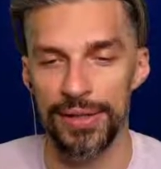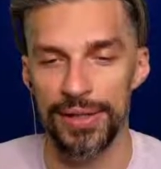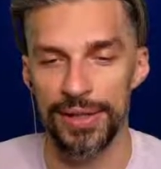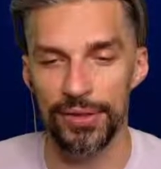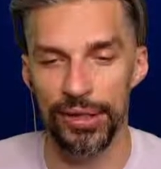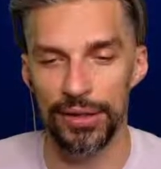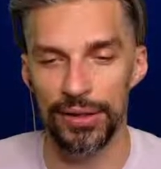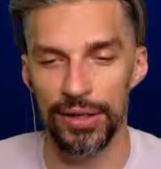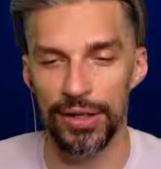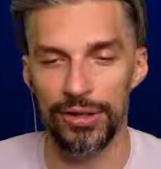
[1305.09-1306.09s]
It's written
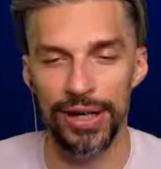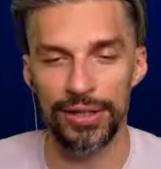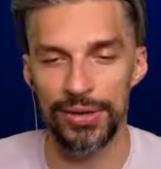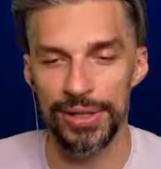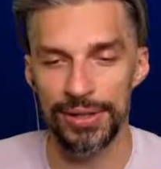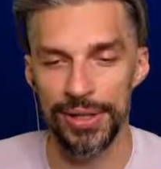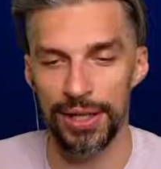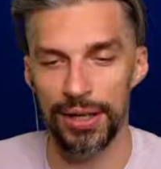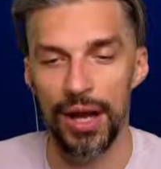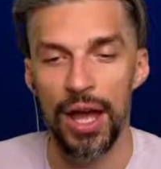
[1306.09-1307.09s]
red crystals
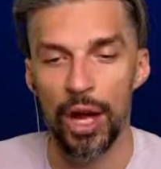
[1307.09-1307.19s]
here.